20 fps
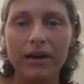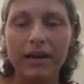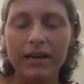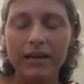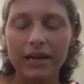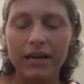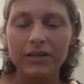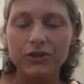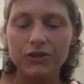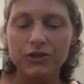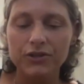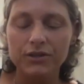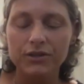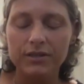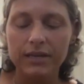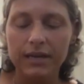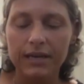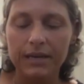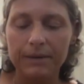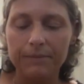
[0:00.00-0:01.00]
I, I just
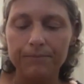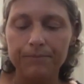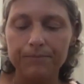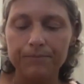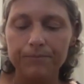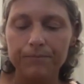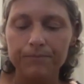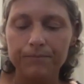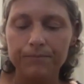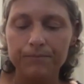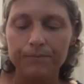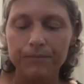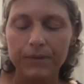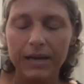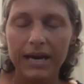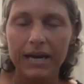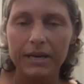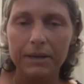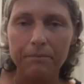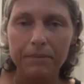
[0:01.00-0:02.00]
um,
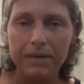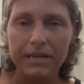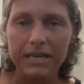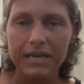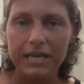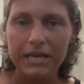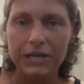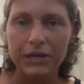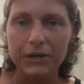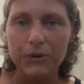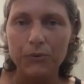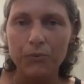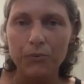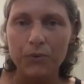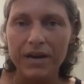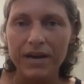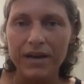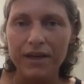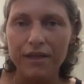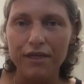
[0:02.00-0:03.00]
had a meeting
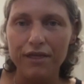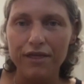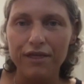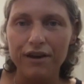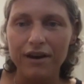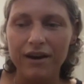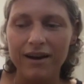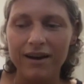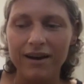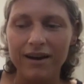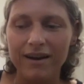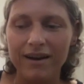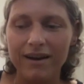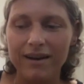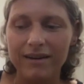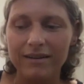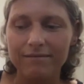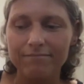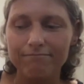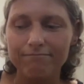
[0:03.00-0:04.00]
with
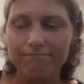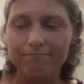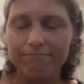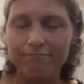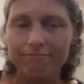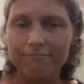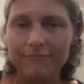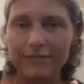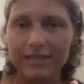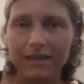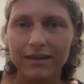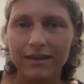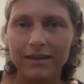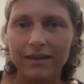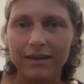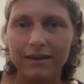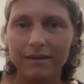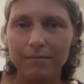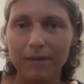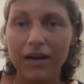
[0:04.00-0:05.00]
um,
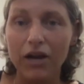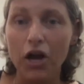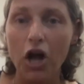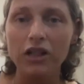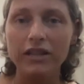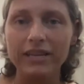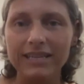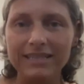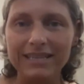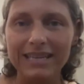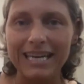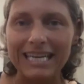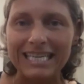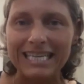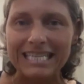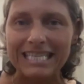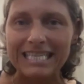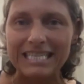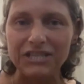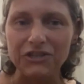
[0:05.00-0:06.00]
uh, my colleagues at AT
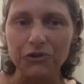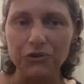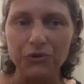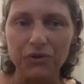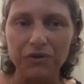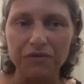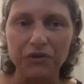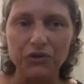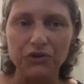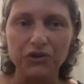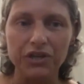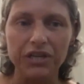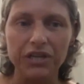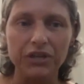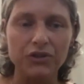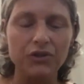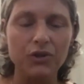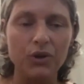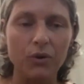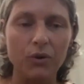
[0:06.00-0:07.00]
Still University.
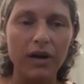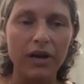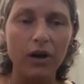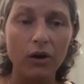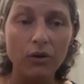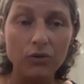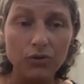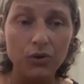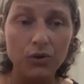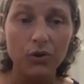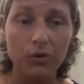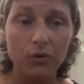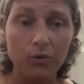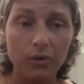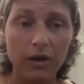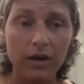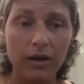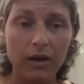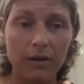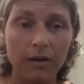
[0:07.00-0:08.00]
So I also
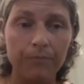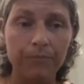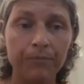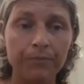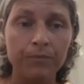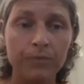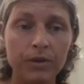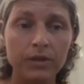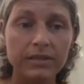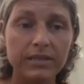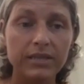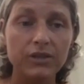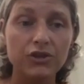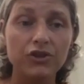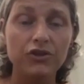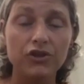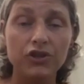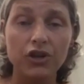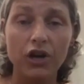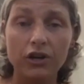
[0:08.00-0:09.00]
um, teach in
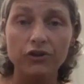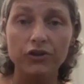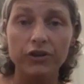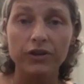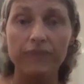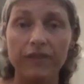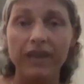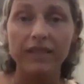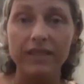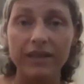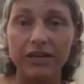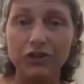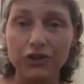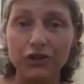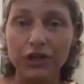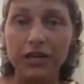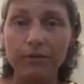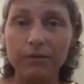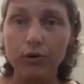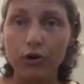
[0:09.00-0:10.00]
the doctorate of athletic
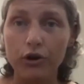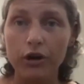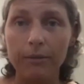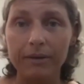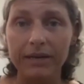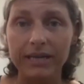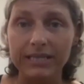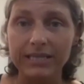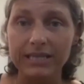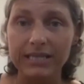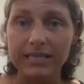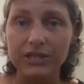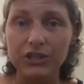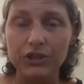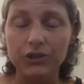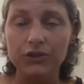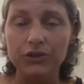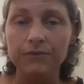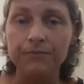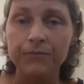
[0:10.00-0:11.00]
training program at AT
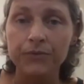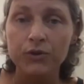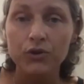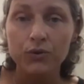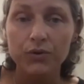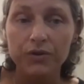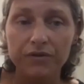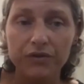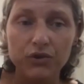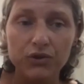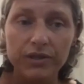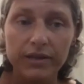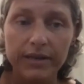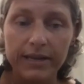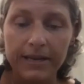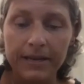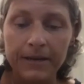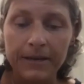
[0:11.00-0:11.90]
Still University.